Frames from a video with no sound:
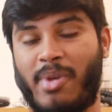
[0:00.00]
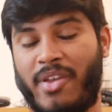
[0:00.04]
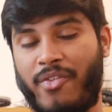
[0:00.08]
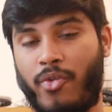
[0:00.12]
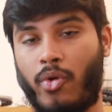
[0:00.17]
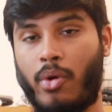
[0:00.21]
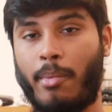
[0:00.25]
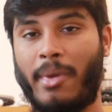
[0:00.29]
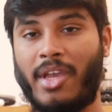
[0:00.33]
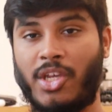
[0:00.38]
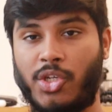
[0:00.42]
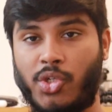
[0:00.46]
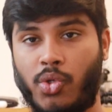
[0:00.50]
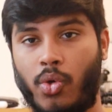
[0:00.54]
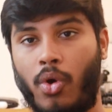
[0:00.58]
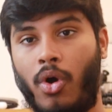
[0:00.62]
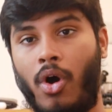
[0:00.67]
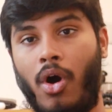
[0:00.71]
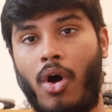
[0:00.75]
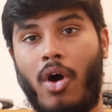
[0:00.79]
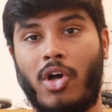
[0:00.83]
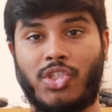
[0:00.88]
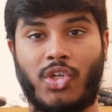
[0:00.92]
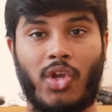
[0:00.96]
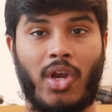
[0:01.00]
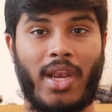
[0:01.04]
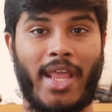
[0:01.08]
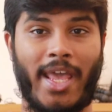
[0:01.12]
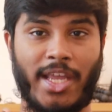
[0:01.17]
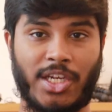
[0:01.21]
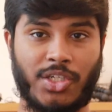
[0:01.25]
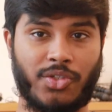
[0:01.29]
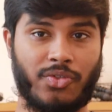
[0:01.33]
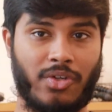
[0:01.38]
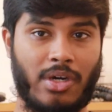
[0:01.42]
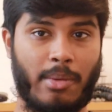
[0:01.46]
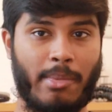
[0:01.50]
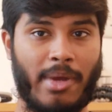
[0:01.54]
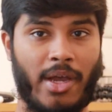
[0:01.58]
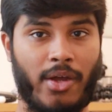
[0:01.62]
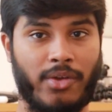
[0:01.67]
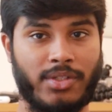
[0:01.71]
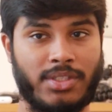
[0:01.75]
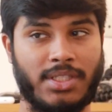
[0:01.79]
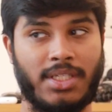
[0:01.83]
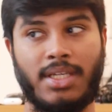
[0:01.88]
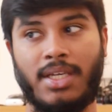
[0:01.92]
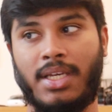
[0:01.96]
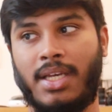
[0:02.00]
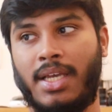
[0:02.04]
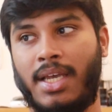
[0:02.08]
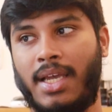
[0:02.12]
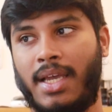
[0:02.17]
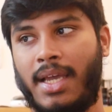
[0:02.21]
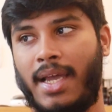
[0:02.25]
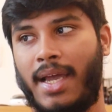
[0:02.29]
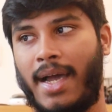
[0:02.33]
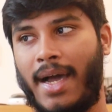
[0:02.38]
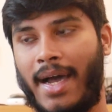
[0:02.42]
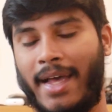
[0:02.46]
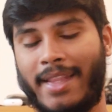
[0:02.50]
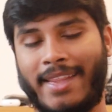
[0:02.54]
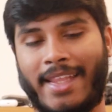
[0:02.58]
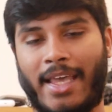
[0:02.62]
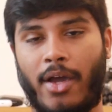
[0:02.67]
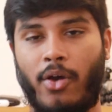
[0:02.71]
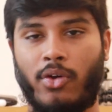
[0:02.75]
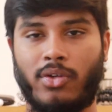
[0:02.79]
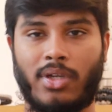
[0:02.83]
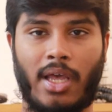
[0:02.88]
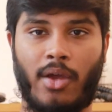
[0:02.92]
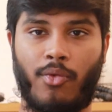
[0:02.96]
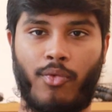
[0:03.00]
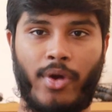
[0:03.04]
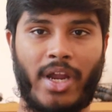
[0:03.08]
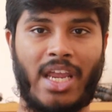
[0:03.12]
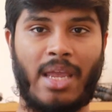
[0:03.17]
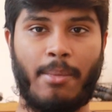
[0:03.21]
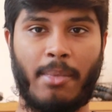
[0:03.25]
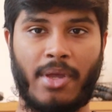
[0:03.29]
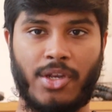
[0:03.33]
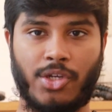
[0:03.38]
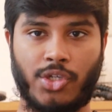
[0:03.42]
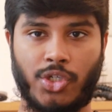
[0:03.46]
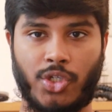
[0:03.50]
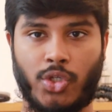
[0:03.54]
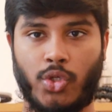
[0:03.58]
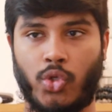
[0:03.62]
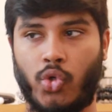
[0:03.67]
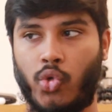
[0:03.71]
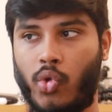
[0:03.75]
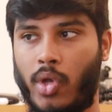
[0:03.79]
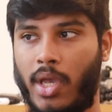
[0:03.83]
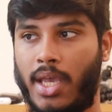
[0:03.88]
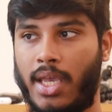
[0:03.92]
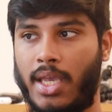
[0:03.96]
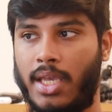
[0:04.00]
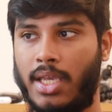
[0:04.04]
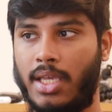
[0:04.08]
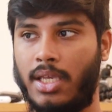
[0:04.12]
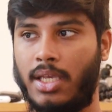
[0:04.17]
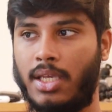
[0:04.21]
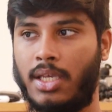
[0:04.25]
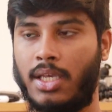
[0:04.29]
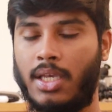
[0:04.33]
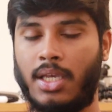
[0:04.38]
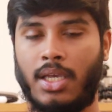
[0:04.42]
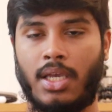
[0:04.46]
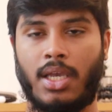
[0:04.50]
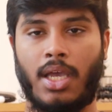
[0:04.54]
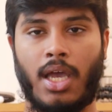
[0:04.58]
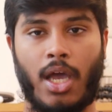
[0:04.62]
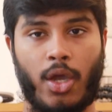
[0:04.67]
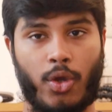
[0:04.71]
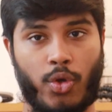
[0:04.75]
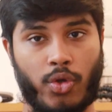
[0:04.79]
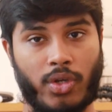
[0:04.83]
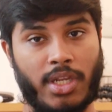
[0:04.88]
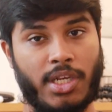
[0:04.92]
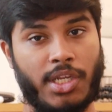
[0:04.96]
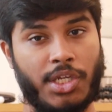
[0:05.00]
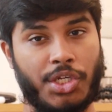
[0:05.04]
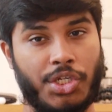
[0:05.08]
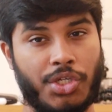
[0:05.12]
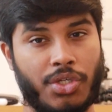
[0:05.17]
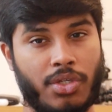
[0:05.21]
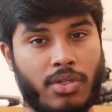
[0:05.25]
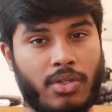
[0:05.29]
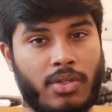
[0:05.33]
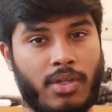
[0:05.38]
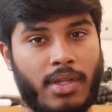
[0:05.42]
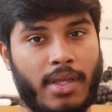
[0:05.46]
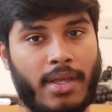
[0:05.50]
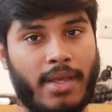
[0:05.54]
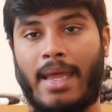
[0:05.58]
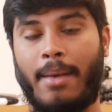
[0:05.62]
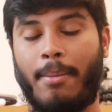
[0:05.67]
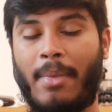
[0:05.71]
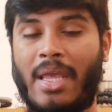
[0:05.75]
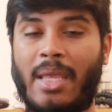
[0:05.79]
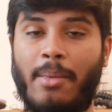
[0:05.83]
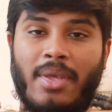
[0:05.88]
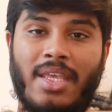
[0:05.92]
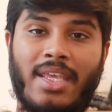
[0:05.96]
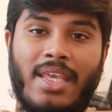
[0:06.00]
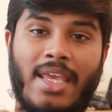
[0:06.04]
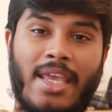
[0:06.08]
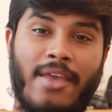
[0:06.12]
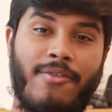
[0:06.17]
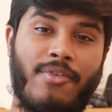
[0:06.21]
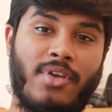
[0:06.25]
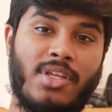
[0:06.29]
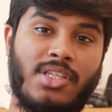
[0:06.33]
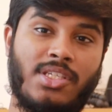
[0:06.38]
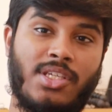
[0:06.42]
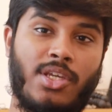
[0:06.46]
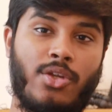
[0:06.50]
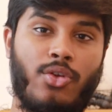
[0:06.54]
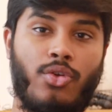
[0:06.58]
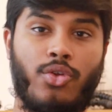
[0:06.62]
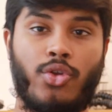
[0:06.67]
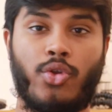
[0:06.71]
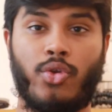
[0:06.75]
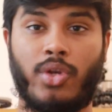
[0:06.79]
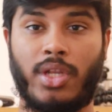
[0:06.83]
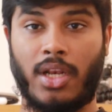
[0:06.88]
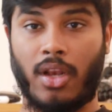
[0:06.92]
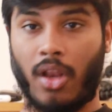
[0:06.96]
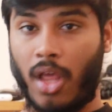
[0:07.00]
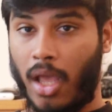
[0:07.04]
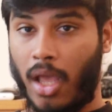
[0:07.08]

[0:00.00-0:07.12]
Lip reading: But if you want to make sure, ask a lecturer about it, and they would like recommend you a good addition, and maybe if it's in a uni